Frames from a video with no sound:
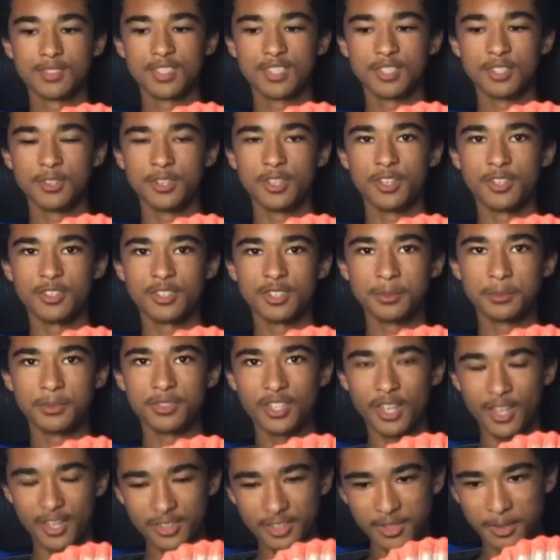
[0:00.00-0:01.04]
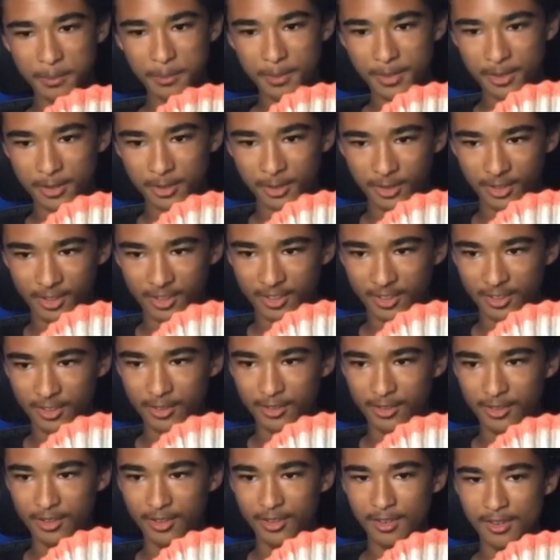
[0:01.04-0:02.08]
So here's some size
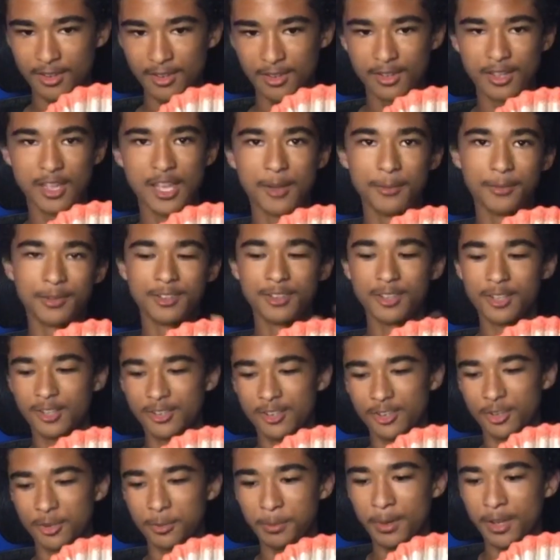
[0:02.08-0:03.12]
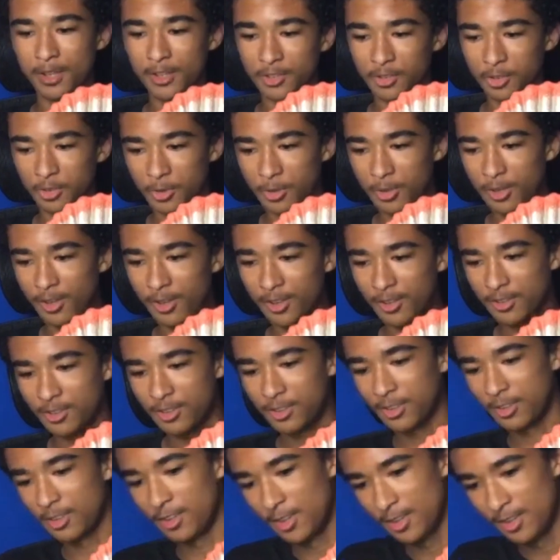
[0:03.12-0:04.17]
comparisons. Hammond Collection Spinosaurus,
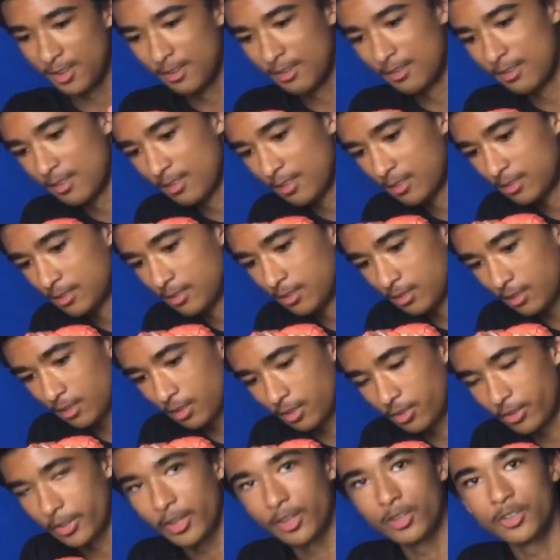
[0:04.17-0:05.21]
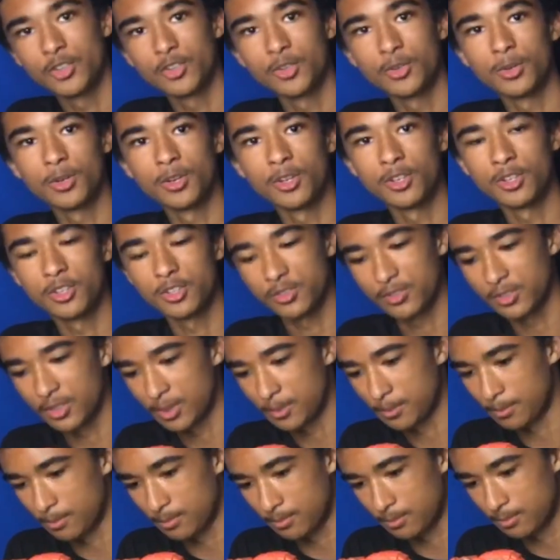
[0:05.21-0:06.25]
Stegosaurus
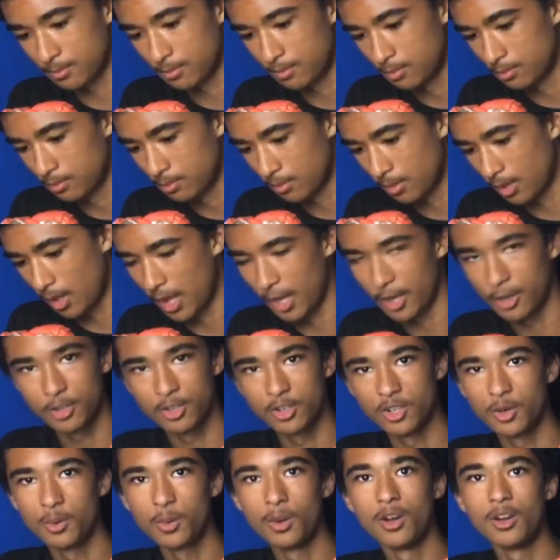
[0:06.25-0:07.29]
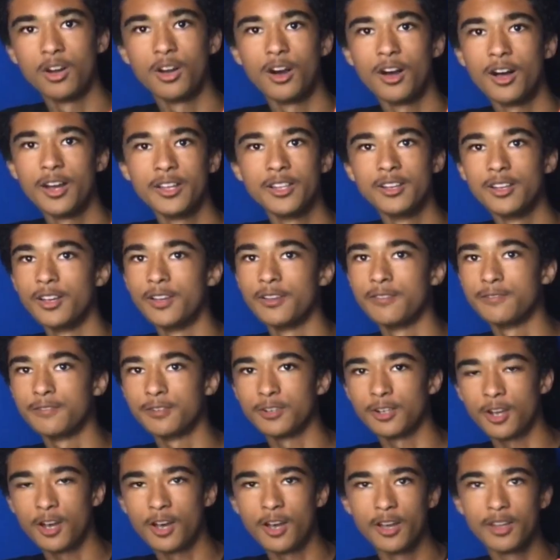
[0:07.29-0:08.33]
from I don't know what line, I
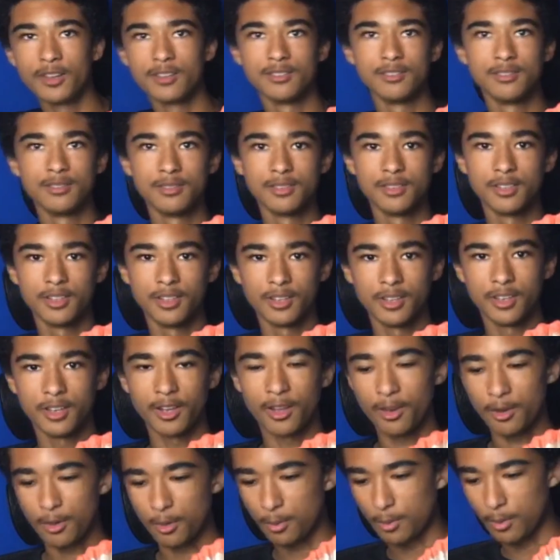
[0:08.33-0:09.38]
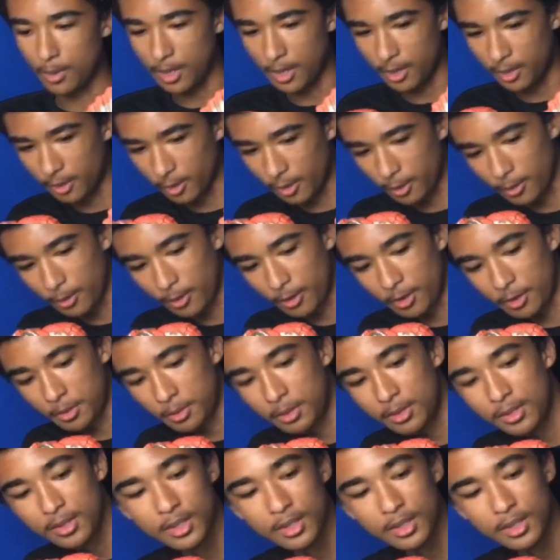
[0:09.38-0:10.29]
forgot. I got it a while ago